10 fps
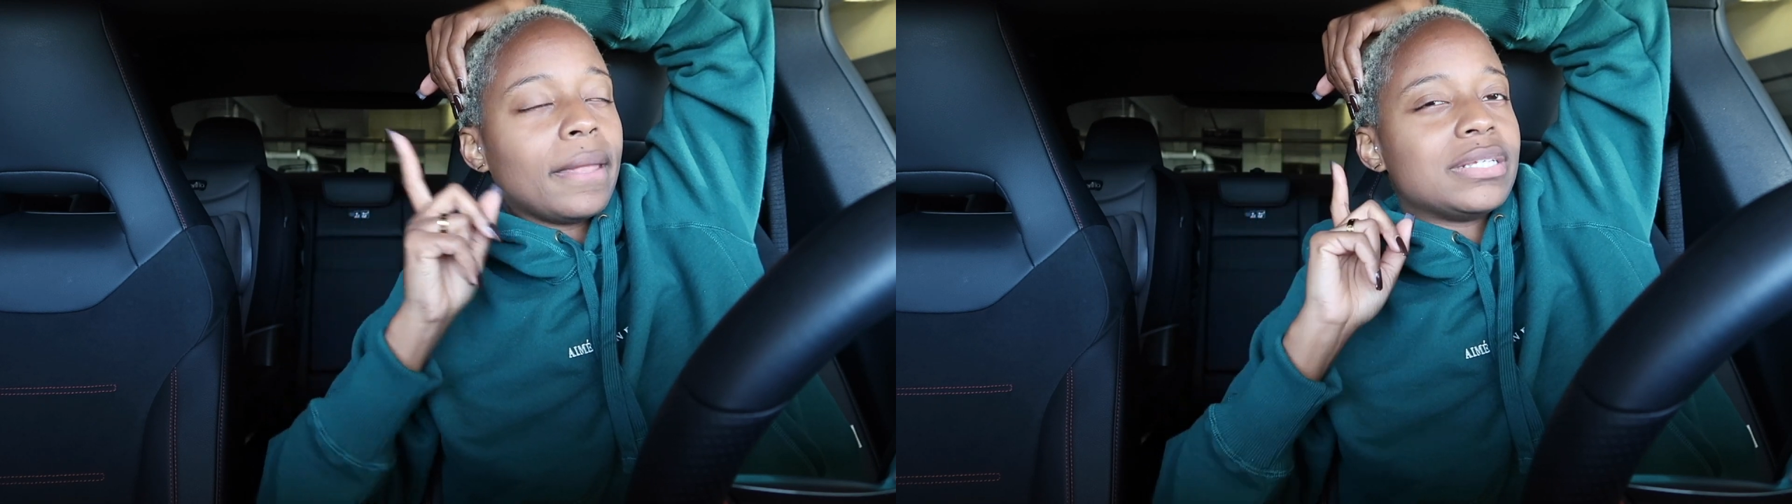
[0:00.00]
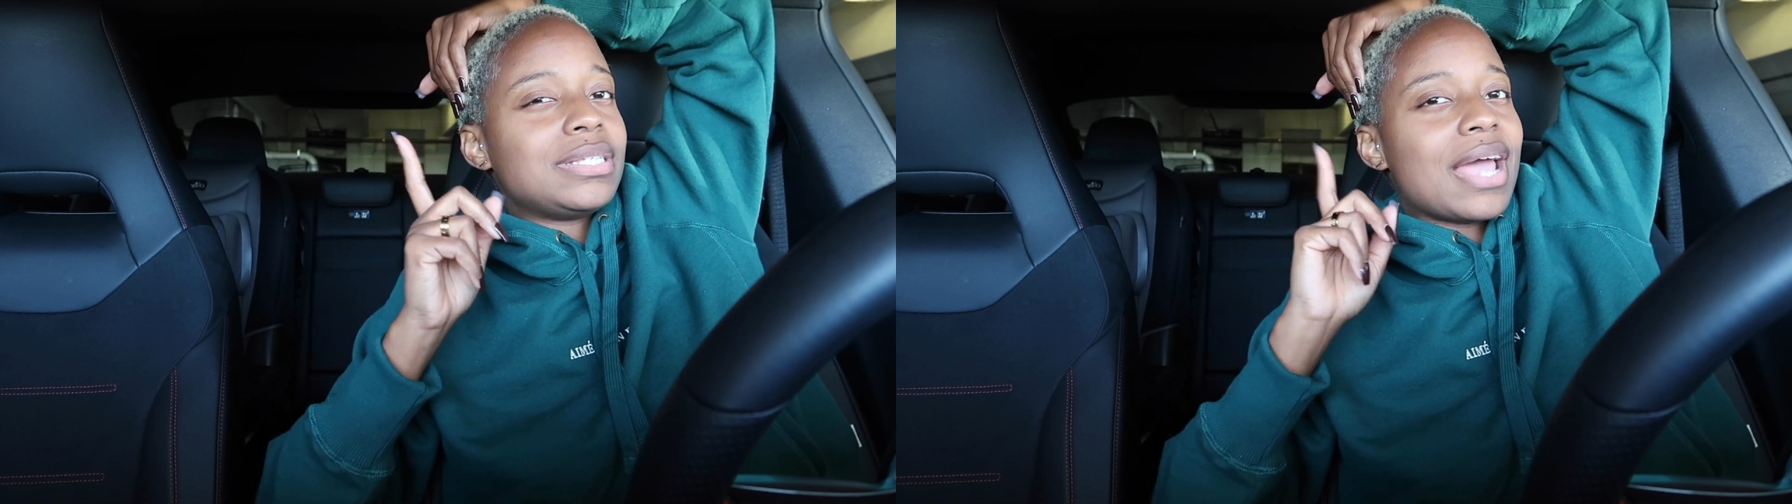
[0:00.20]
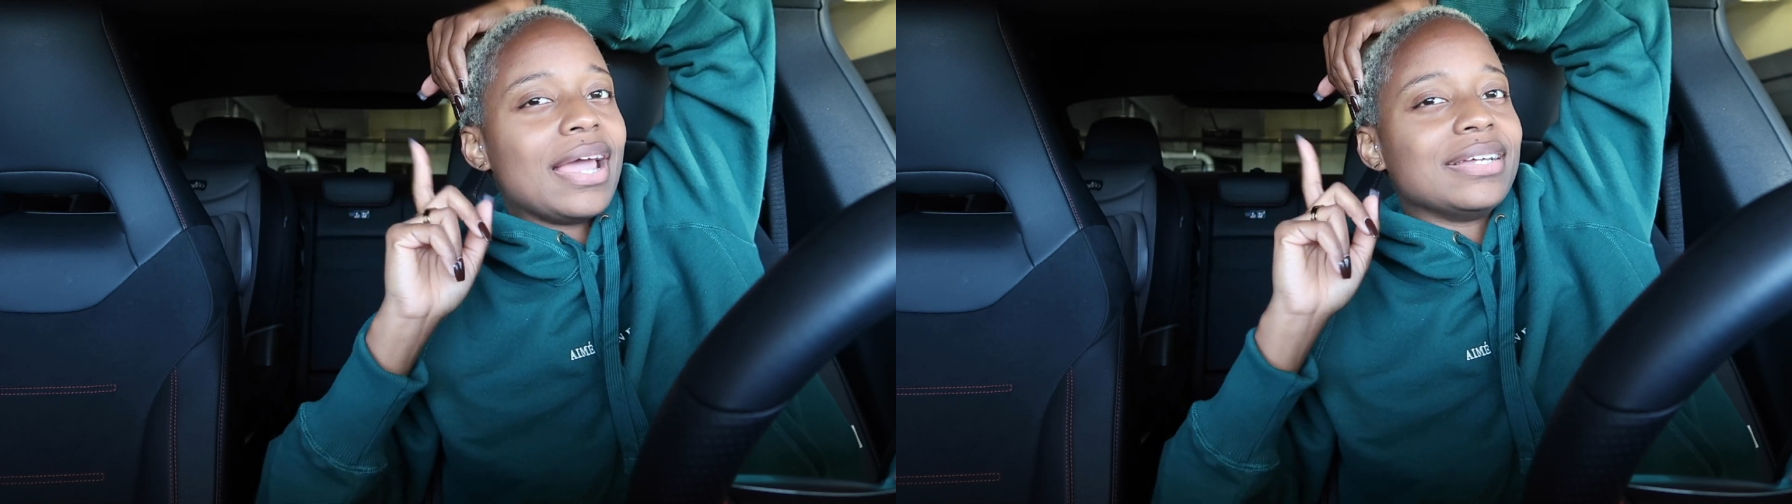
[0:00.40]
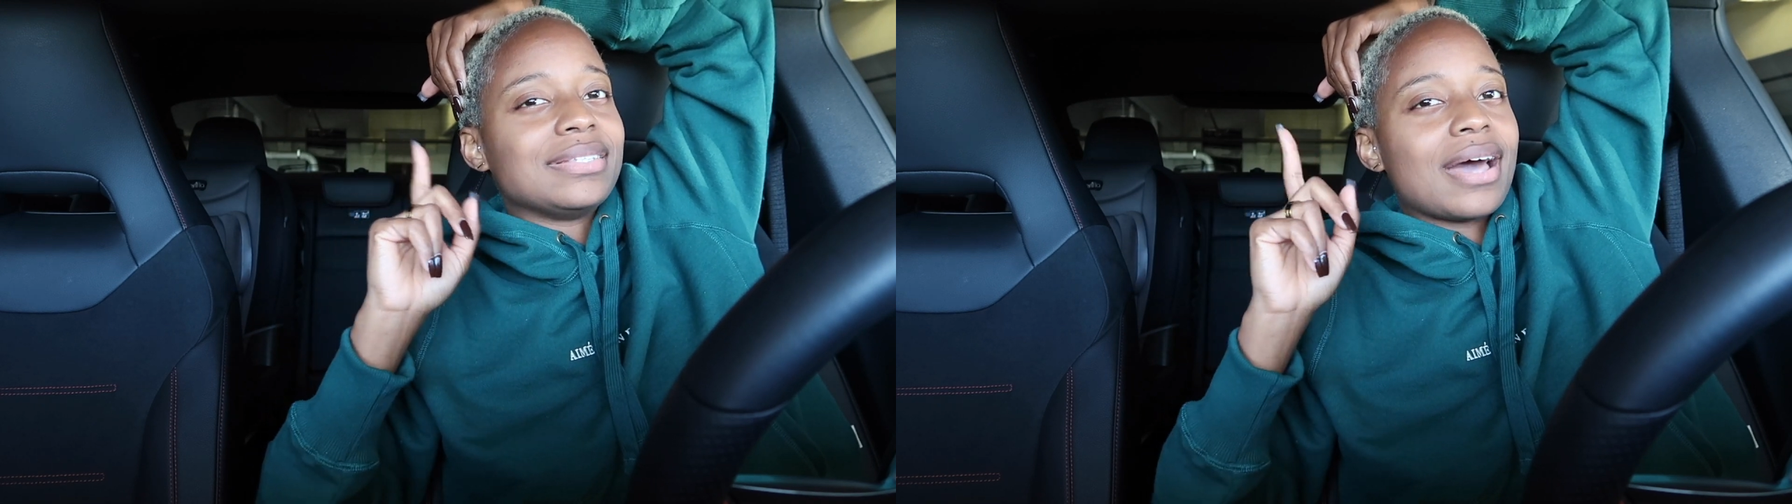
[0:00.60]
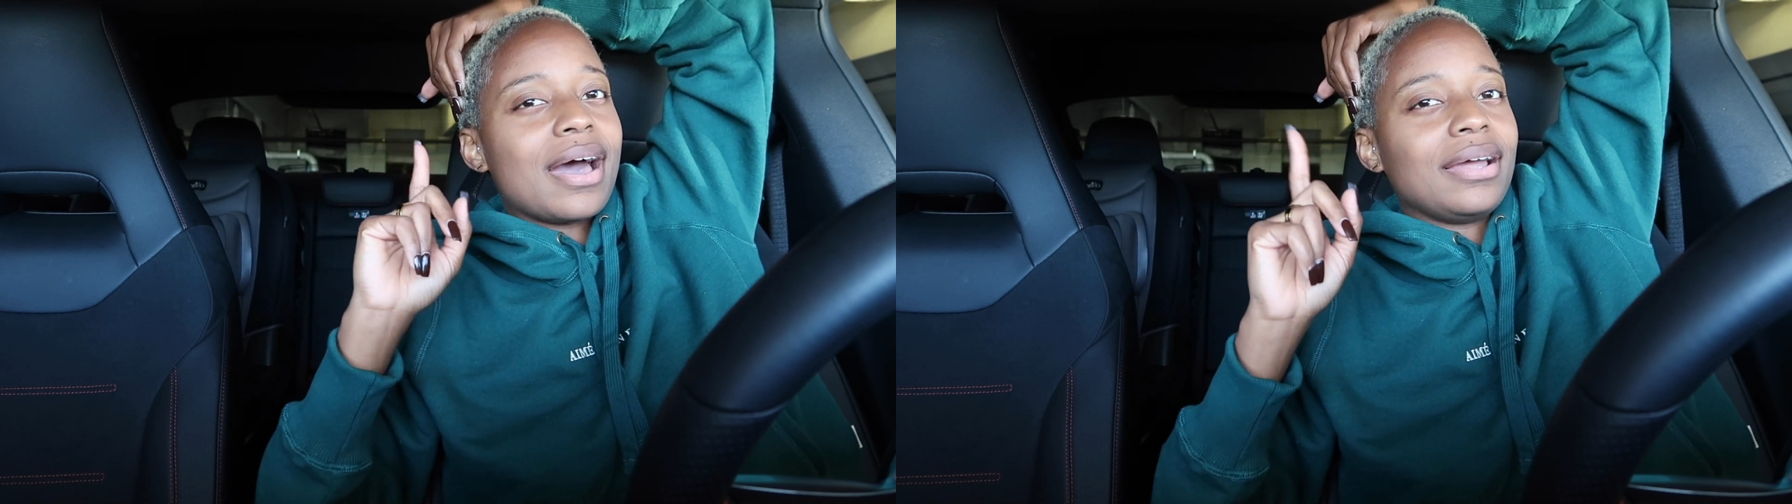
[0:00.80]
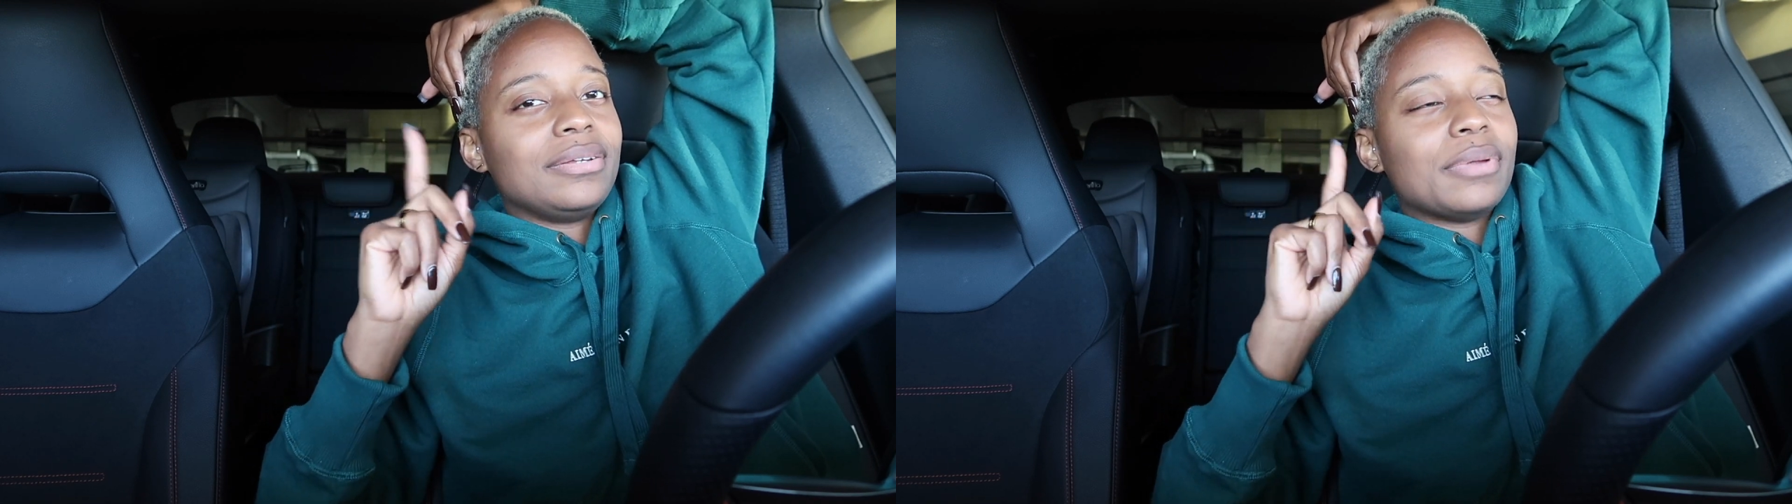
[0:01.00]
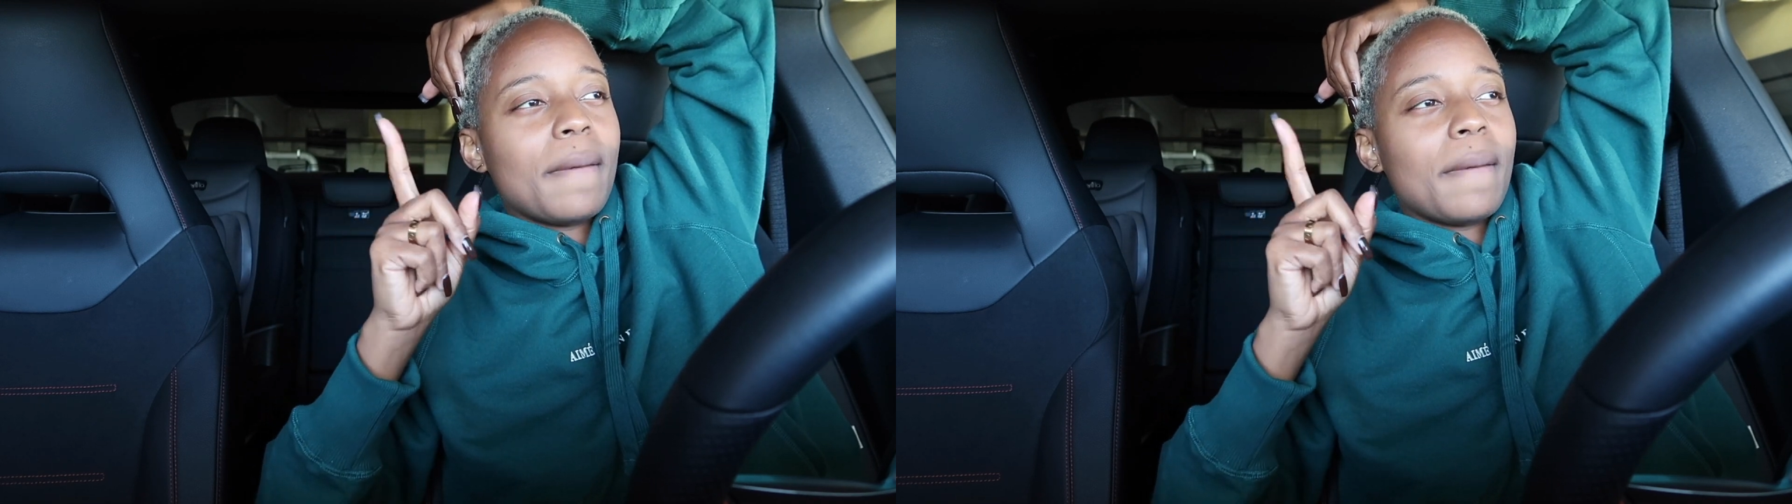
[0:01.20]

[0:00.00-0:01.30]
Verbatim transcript: staying inside